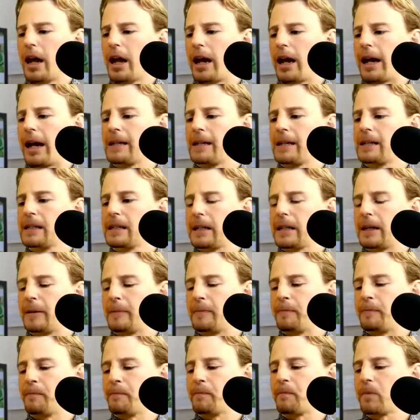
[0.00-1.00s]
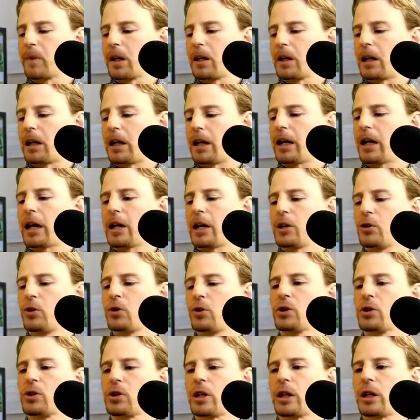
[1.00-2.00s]
And um, I, I,
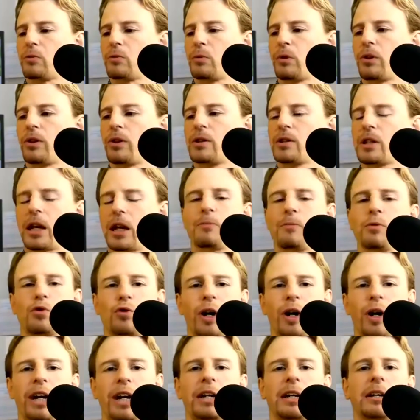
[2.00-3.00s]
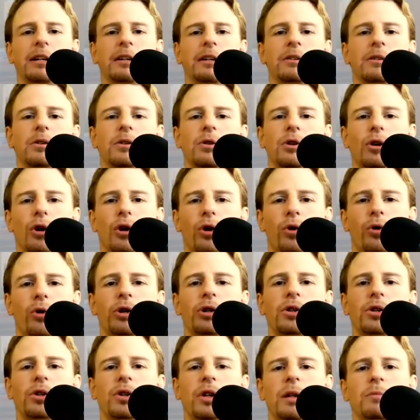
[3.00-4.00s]
noticed that with the same training
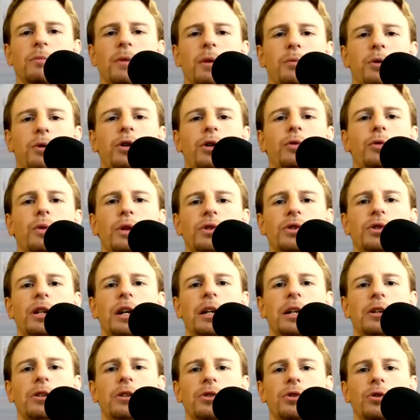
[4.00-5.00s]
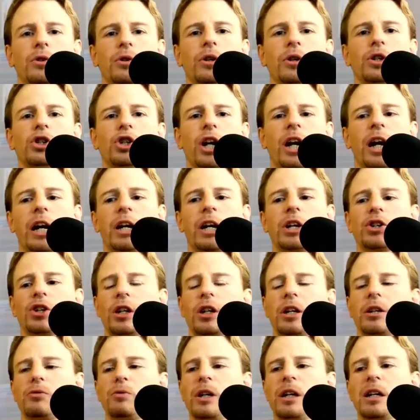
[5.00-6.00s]
load, that my body was starting to change.
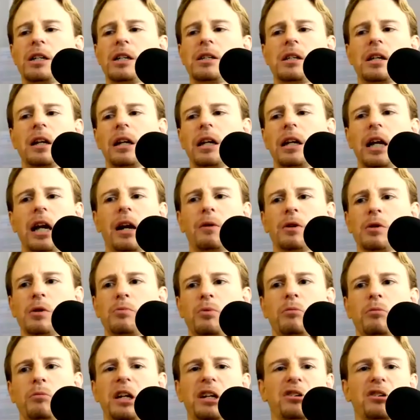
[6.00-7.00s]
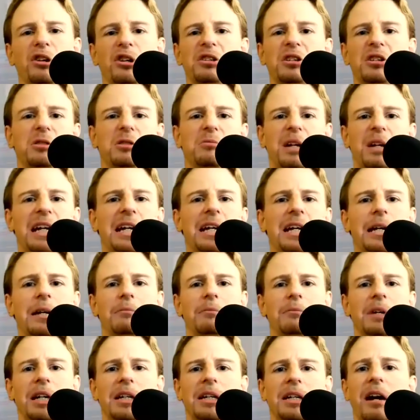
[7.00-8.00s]
And realistically, I was probably not
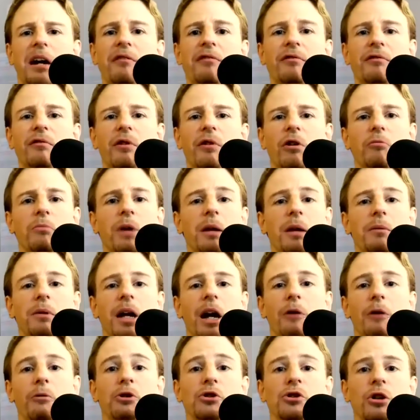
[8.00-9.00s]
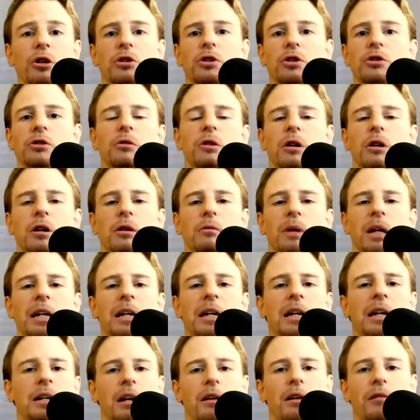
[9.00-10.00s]
eating enough, or maybe I was not uh,
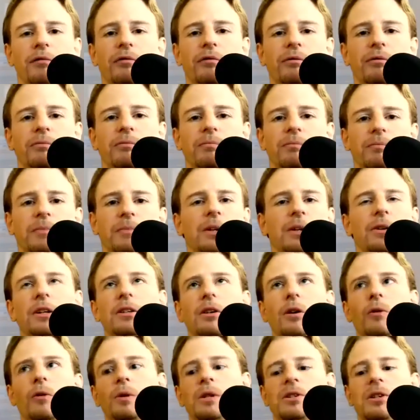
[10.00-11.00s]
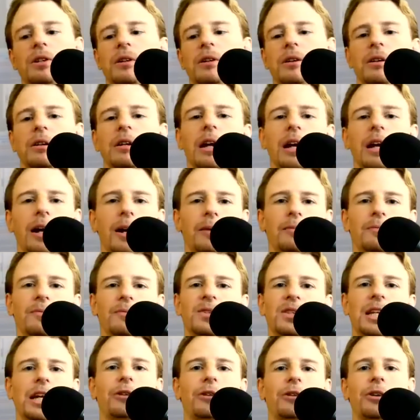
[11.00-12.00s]
eating enough. You know, it's always the
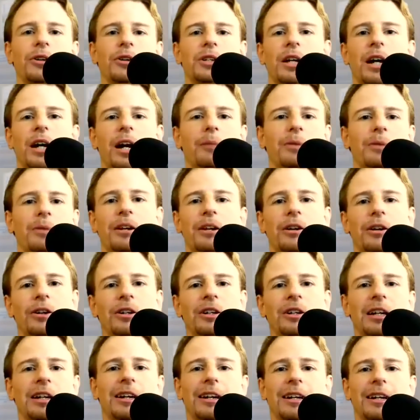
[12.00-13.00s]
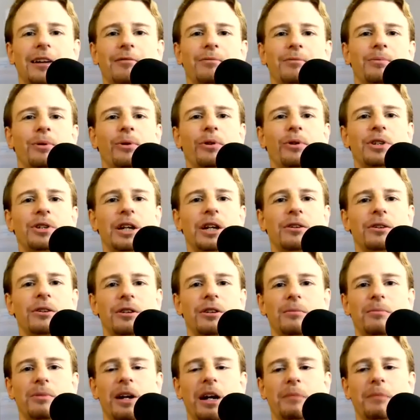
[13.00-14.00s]
stereotype that you're not eating enough protein on
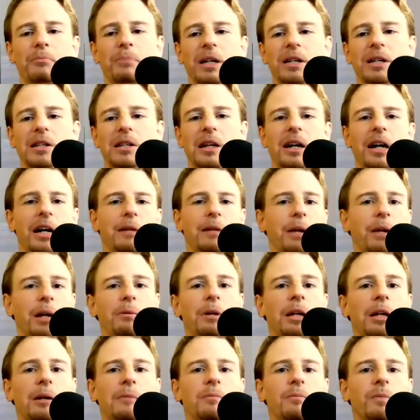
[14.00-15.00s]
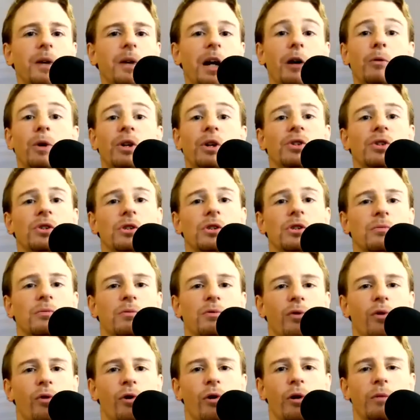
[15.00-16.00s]
a plant-based diet. Maybe I wasn't
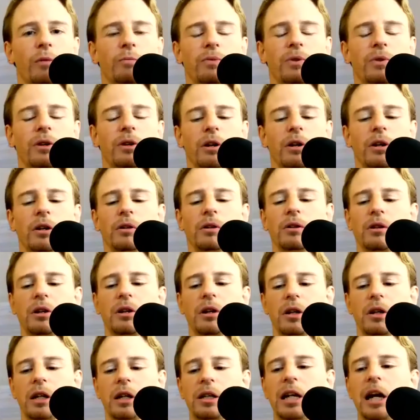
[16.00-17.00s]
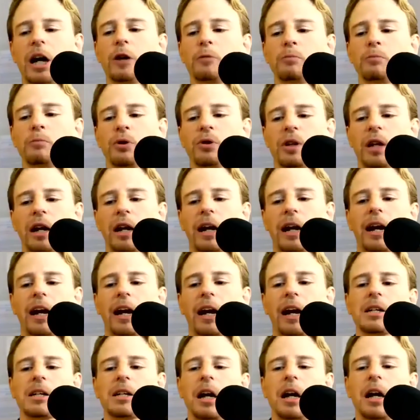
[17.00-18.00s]
for the the, the output that I
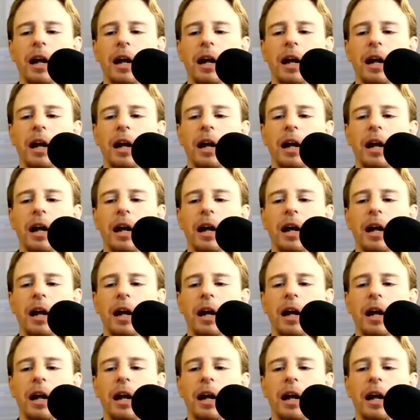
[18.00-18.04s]
had.